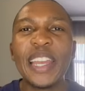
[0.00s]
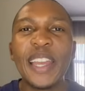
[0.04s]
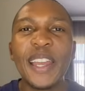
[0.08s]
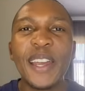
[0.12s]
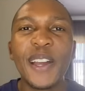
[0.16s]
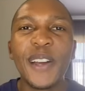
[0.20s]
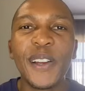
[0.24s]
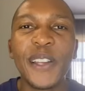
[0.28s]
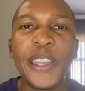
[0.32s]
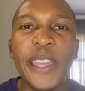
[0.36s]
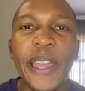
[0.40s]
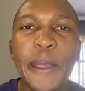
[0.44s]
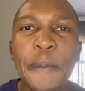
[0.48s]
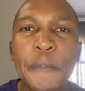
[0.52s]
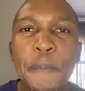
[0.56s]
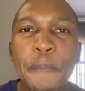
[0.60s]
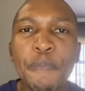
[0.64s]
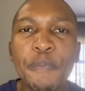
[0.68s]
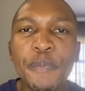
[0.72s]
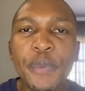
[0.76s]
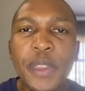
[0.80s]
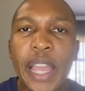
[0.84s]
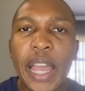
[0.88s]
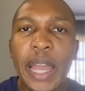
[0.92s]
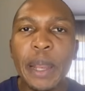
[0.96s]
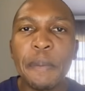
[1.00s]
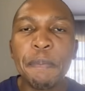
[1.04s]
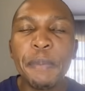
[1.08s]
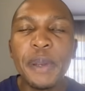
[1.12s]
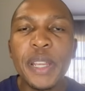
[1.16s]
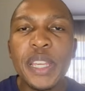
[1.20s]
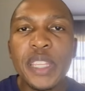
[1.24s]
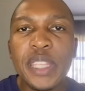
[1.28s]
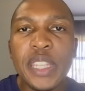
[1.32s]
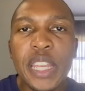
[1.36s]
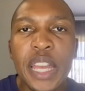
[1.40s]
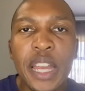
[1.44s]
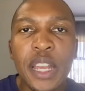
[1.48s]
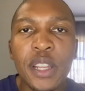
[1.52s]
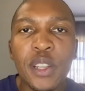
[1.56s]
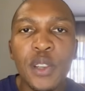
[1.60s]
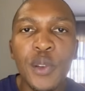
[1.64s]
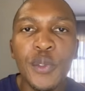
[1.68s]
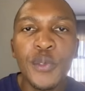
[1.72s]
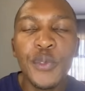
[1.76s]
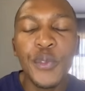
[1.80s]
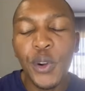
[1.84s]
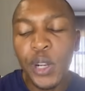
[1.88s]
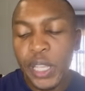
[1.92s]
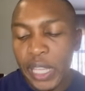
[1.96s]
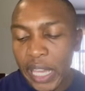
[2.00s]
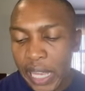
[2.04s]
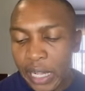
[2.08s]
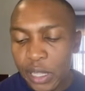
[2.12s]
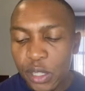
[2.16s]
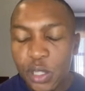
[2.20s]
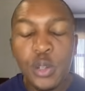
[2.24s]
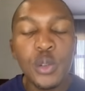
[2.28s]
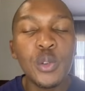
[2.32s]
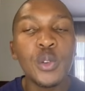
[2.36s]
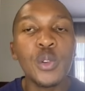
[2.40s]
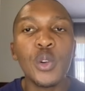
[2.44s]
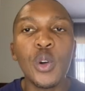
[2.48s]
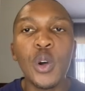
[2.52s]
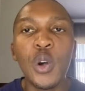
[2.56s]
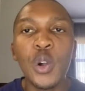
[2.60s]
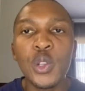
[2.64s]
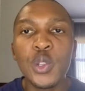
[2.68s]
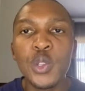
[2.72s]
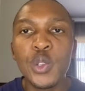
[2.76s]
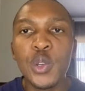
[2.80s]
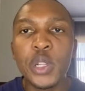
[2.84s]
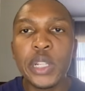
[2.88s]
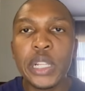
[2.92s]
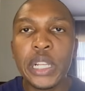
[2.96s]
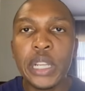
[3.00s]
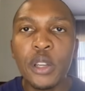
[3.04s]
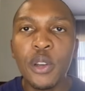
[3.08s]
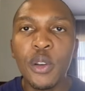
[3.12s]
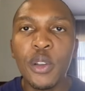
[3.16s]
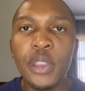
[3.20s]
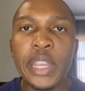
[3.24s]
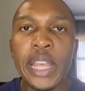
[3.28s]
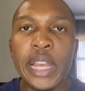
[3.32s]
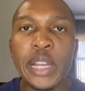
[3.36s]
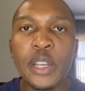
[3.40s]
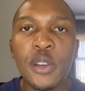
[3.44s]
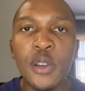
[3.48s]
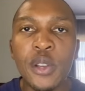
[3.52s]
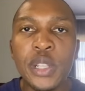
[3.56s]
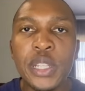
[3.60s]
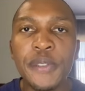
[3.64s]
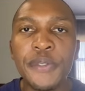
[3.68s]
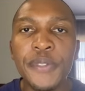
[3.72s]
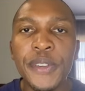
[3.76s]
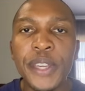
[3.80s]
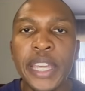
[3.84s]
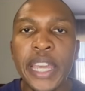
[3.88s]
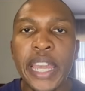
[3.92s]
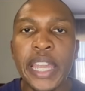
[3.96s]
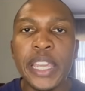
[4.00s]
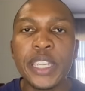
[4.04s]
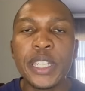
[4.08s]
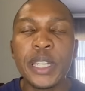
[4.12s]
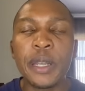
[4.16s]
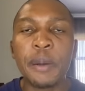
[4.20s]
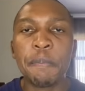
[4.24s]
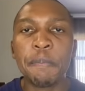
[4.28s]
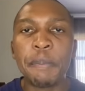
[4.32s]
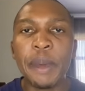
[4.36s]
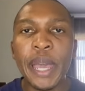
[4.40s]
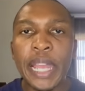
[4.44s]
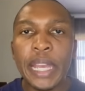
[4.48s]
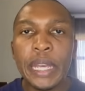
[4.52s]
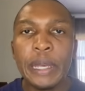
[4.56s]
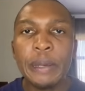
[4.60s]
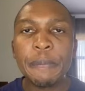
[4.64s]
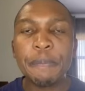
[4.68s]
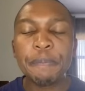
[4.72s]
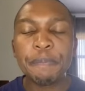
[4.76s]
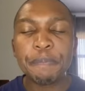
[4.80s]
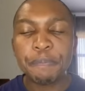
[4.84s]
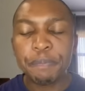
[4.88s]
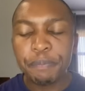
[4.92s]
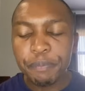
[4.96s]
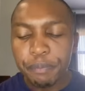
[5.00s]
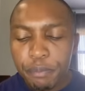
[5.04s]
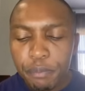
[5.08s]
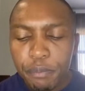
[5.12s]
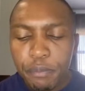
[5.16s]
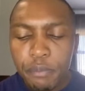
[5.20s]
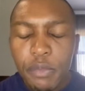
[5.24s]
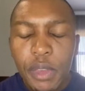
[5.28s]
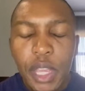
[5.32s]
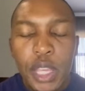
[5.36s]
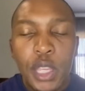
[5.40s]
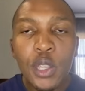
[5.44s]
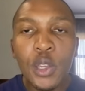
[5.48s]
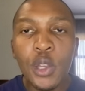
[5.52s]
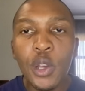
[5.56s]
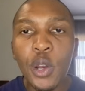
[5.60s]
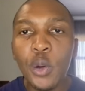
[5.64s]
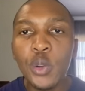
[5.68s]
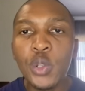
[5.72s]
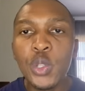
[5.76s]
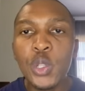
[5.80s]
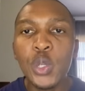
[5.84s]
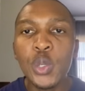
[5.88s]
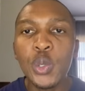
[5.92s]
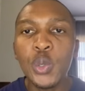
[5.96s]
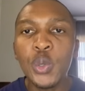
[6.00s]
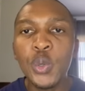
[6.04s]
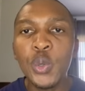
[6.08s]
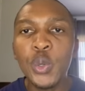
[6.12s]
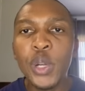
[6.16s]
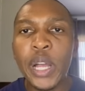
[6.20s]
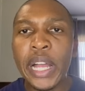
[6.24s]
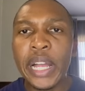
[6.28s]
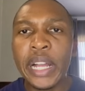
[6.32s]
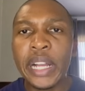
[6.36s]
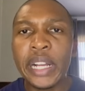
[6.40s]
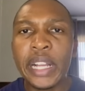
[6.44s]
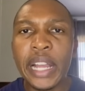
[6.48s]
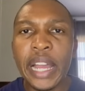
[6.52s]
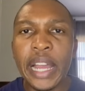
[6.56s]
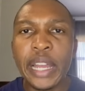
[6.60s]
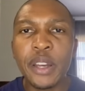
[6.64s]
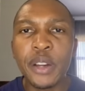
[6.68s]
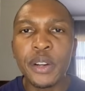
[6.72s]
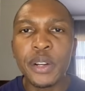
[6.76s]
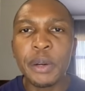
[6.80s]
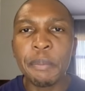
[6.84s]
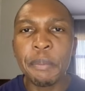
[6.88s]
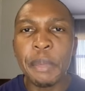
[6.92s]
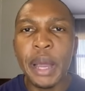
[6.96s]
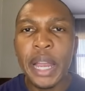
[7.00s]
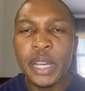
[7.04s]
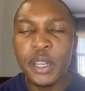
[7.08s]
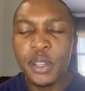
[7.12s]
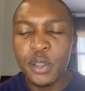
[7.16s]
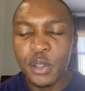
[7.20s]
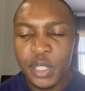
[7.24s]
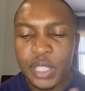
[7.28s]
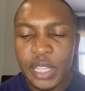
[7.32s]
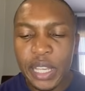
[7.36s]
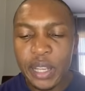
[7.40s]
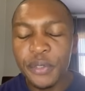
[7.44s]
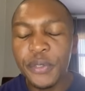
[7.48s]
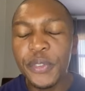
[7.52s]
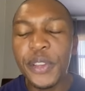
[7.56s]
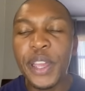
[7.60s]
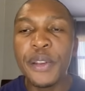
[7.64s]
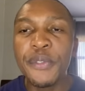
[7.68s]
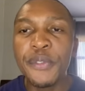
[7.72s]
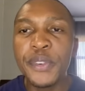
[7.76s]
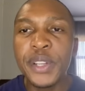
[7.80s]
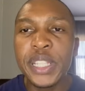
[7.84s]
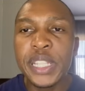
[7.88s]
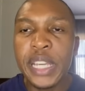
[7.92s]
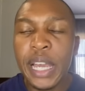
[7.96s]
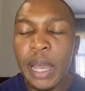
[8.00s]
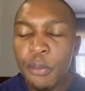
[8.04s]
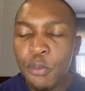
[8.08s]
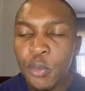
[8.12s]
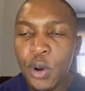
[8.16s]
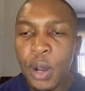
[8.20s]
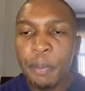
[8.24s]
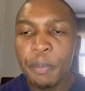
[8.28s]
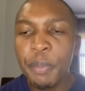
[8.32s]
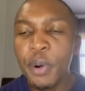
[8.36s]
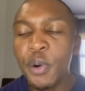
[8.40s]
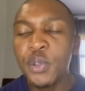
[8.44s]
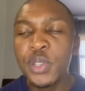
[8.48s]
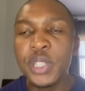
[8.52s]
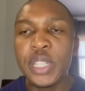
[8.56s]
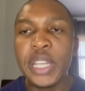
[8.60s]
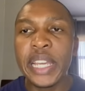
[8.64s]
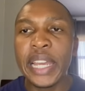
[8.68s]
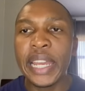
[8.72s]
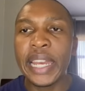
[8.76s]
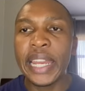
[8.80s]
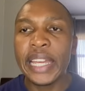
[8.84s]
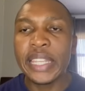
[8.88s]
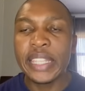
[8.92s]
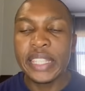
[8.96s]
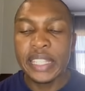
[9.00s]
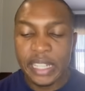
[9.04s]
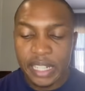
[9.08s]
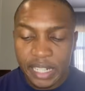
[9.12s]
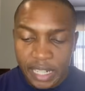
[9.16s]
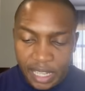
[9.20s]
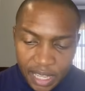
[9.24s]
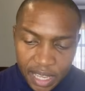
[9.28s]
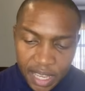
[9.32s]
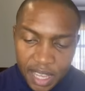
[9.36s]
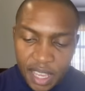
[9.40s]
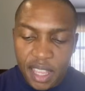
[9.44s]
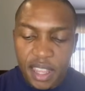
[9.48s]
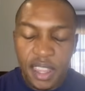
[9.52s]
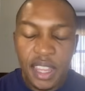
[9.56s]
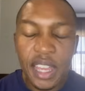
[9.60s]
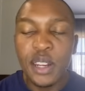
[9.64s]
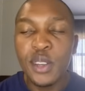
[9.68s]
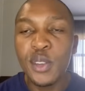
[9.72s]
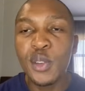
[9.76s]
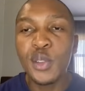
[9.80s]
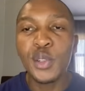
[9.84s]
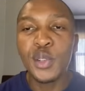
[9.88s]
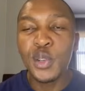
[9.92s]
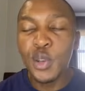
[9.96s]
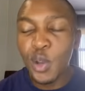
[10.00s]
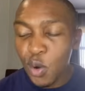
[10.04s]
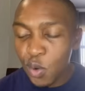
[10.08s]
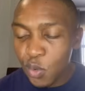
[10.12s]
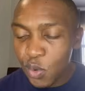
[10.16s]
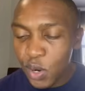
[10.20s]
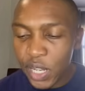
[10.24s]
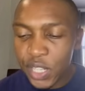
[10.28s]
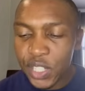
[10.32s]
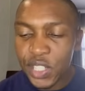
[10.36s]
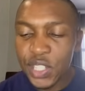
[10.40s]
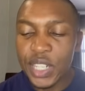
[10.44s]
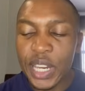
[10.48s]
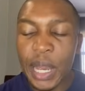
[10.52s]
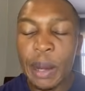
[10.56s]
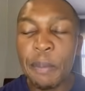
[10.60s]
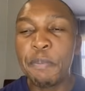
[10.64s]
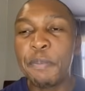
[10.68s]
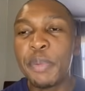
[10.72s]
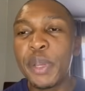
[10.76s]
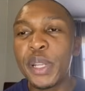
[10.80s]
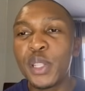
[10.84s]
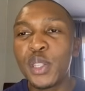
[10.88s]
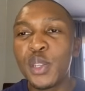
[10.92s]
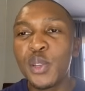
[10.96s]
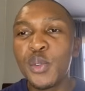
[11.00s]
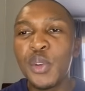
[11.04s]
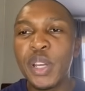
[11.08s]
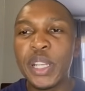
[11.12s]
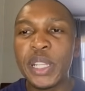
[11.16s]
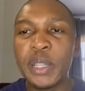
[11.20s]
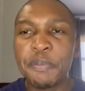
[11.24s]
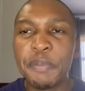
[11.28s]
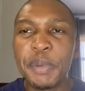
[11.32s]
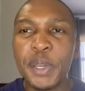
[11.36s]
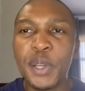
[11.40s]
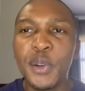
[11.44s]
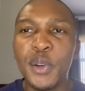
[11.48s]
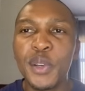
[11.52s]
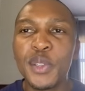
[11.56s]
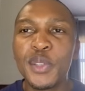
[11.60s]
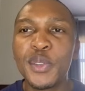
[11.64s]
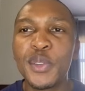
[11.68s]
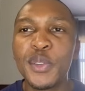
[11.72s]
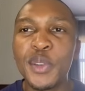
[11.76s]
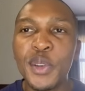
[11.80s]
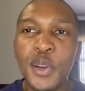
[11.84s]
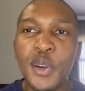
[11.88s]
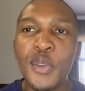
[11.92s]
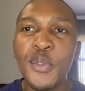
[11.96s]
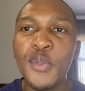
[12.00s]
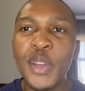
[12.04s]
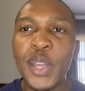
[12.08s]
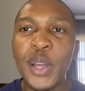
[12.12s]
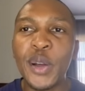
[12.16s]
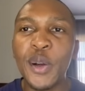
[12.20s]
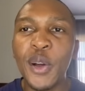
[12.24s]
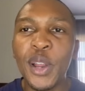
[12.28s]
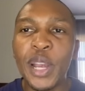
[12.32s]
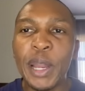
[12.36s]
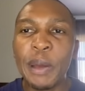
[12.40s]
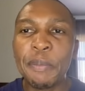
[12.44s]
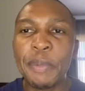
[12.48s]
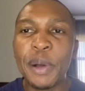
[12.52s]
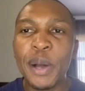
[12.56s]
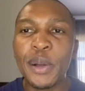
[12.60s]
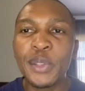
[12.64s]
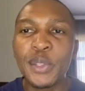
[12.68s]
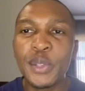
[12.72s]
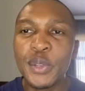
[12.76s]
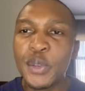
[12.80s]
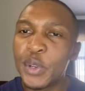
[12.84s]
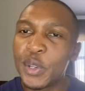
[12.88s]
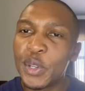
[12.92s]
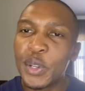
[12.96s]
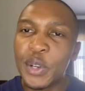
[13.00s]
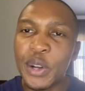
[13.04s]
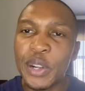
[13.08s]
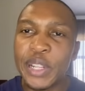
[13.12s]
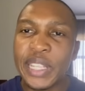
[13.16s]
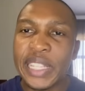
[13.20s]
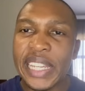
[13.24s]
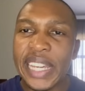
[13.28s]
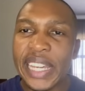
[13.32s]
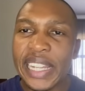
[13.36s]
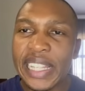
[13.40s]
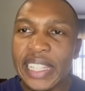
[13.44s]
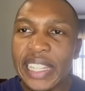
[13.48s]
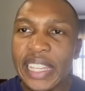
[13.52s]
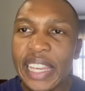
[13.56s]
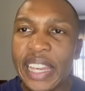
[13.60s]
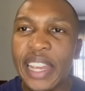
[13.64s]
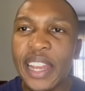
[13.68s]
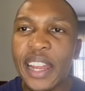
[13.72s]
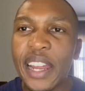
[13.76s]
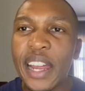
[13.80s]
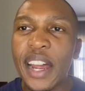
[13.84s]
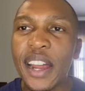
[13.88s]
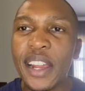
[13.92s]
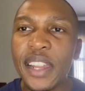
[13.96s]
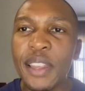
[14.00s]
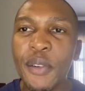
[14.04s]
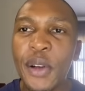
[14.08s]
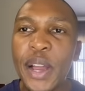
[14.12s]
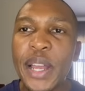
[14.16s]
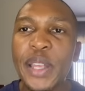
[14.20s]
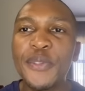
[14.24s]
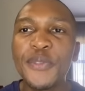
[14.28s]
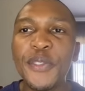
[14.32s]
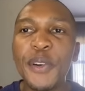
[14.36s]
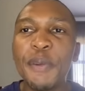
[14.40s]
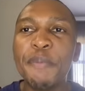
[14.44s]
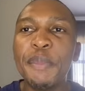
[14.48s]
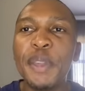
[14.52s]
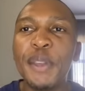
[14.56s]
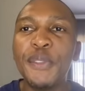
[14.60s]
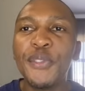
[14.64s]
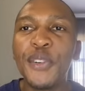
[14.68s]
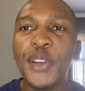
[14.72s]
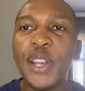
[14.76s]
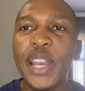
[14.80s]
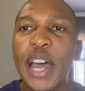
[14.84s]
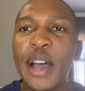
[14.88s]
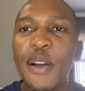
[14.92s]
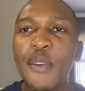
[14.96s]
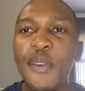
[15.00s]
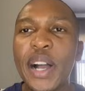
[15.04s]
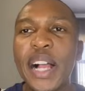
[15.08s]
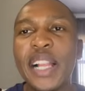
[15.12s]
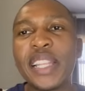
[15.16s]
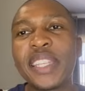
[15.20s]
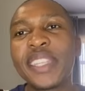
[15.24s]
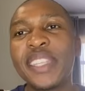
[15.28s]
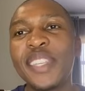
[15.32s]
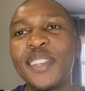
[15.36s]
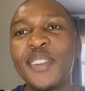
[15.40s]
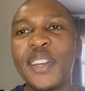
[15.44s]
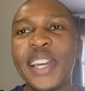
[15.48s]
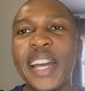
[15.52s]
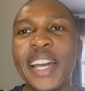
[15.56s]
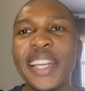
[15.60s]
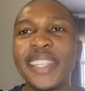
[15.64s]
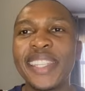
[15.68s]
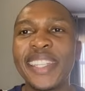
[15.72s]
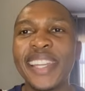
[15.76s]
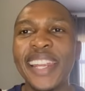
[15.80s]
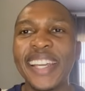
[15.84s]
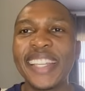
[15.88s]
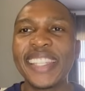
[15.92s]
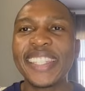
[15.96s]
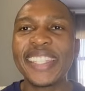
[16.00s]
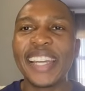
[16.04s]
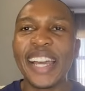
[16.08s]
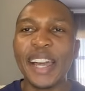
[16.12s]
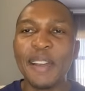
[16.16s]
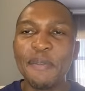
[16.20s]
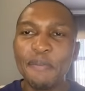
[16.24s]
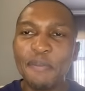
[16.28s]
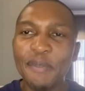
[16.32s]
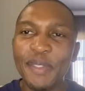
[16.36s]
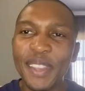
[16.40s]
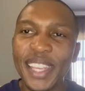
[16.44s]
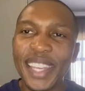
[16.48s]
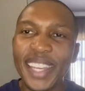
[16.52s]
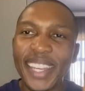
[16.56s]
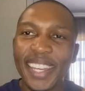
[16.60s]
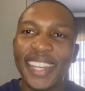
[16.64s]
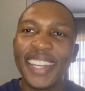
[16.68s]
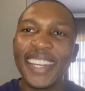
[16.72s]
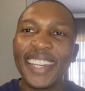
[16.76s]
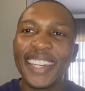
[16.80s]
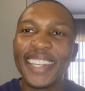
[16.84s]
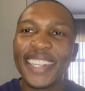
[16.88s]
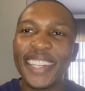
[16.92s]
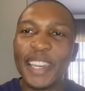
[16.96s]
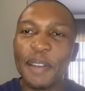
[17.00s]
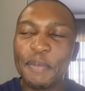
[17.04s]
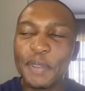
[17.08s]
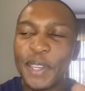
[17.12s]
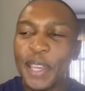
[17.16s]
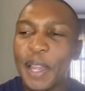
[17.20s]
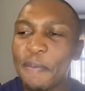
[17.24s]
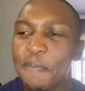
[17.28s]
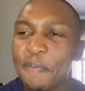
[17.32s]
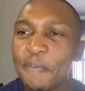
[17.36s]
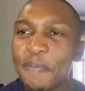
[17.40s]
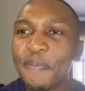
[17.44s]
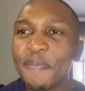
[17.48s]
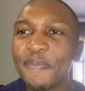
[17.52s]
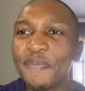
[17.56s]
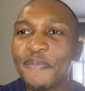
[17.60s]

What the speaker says: Okay, and please don't forget to also click on that notification bell, to kind of remind yourself every time we're posting a lesson. Then you'll know and jump into it, because we're all about good content. Otherwise, from me for now, I'll see you guys next time. Sharp.